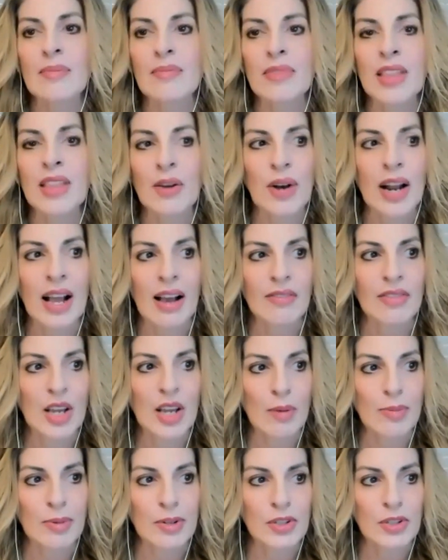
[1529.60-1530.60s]
they would have the
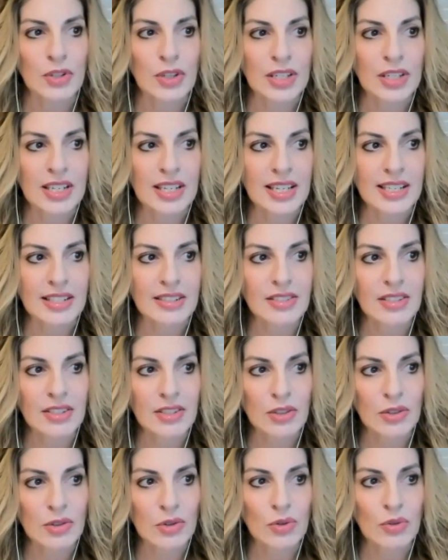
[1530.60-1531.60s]
opportunity
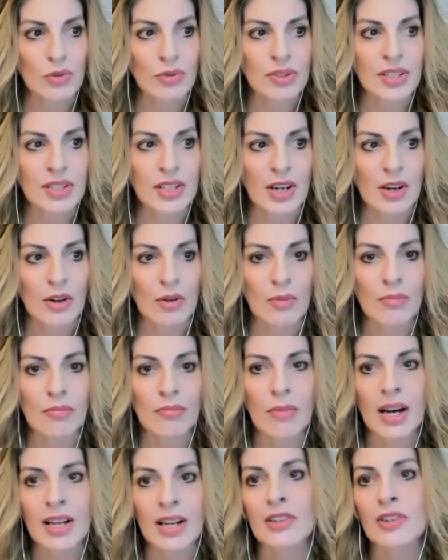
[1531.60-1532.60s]
to,
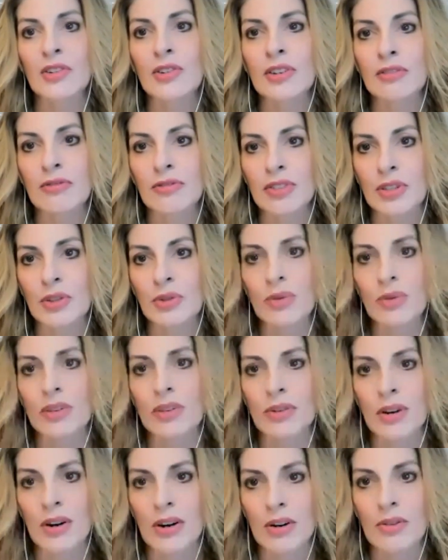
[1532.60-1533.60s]
monitor and view
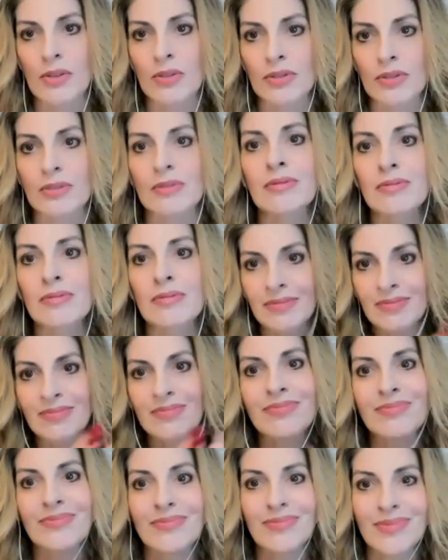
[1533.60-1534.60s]
their own,
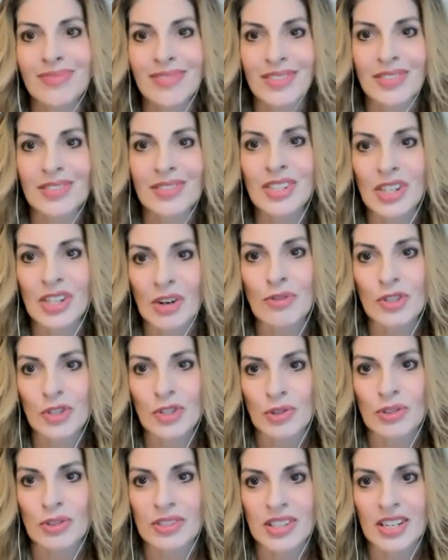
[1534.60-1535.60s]

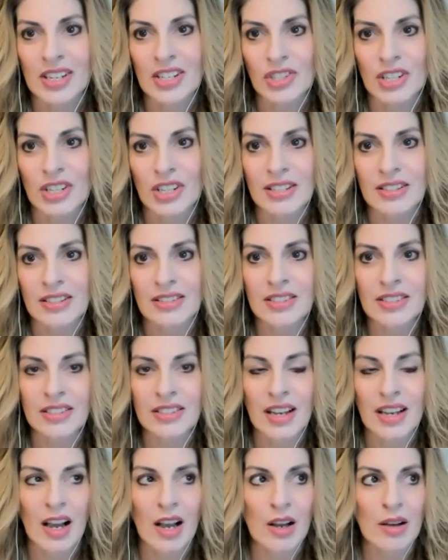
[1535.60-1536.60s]
visualizations.
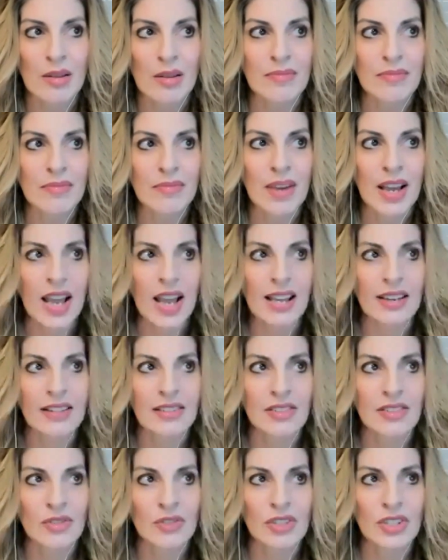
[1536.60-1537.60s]

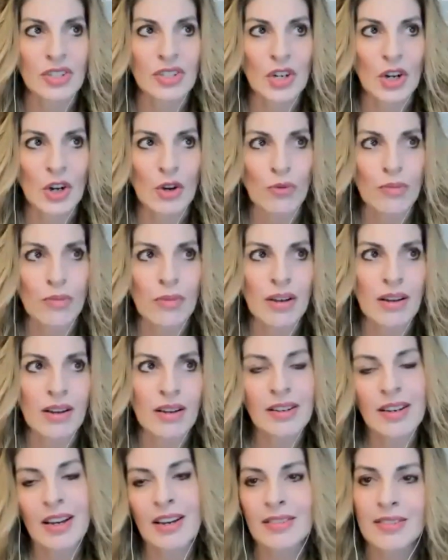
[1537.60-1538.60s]
And,
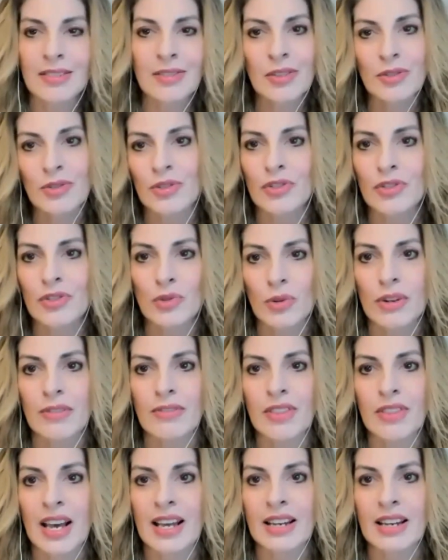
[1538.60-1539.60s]
there's just sort of
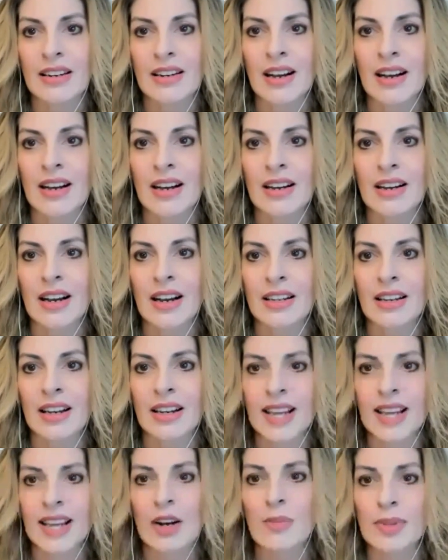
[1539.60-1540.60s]
that
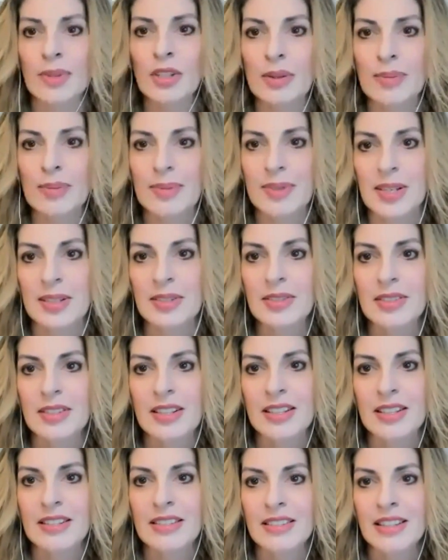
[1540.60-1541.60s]
accountability piece
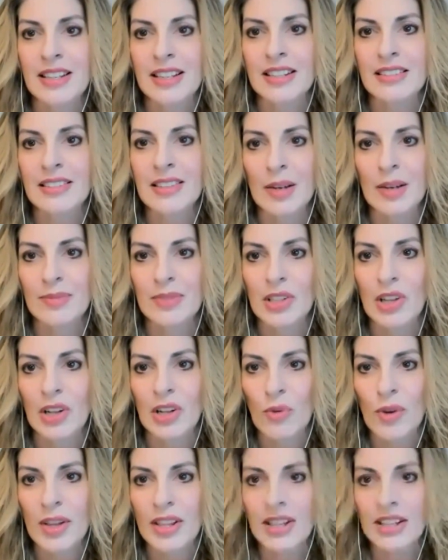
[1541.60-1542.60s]
that comes
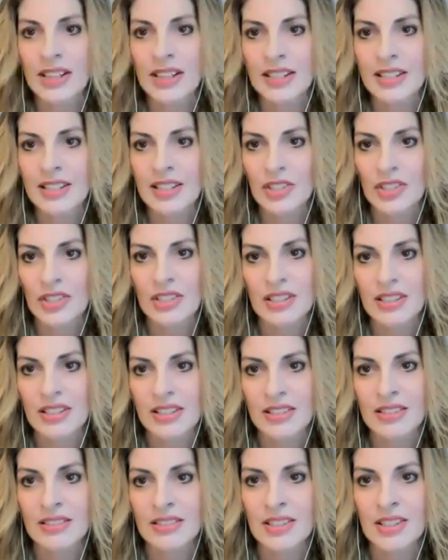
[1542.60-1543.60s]
along with it, in addition to
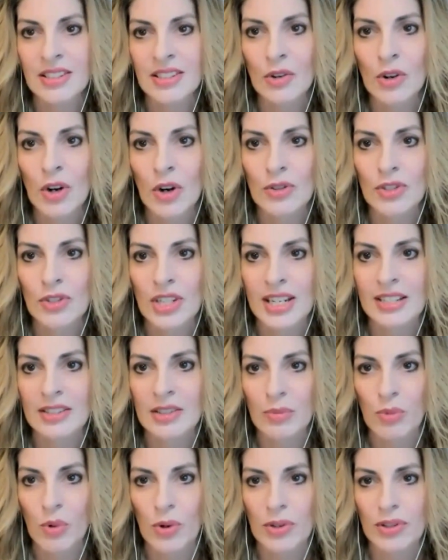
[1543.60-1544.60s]
the, coaching and
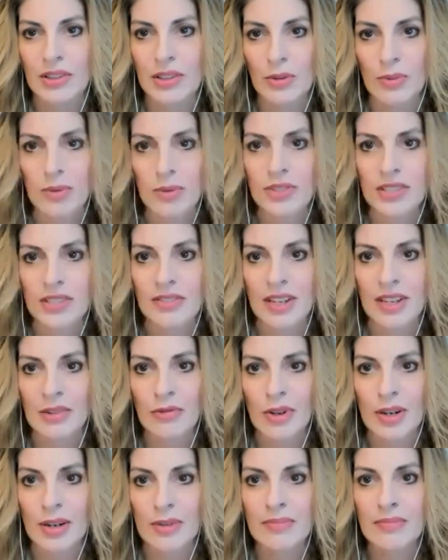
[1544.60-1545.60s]
support that they're receiving
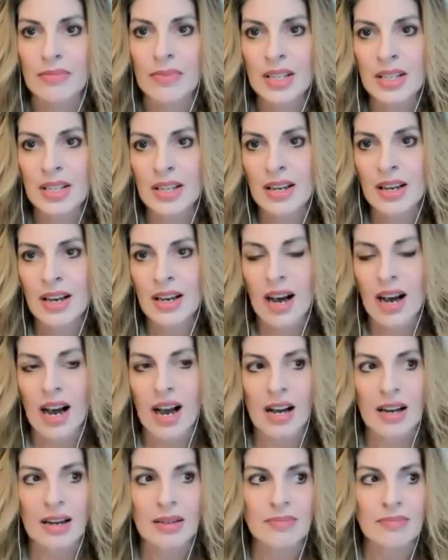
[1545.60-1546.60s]
from
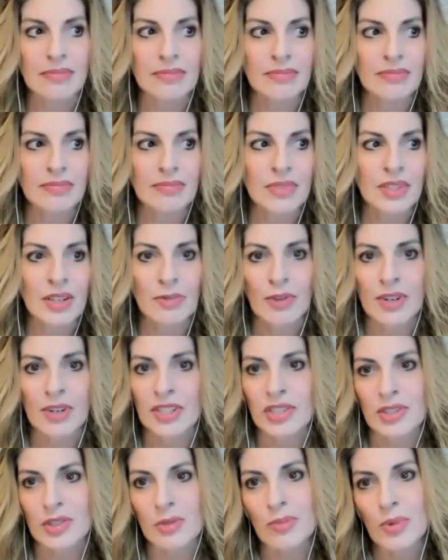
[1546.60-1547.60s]
the
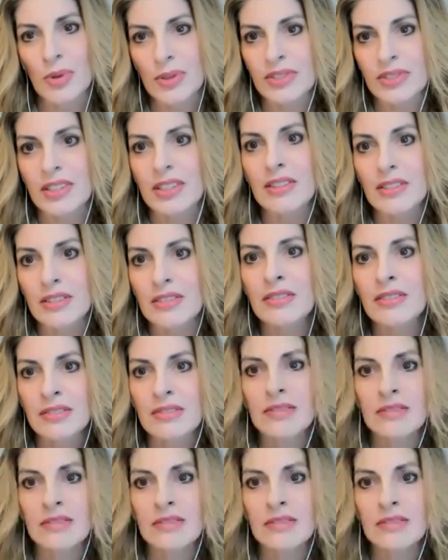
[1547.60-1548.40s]
franchise support center.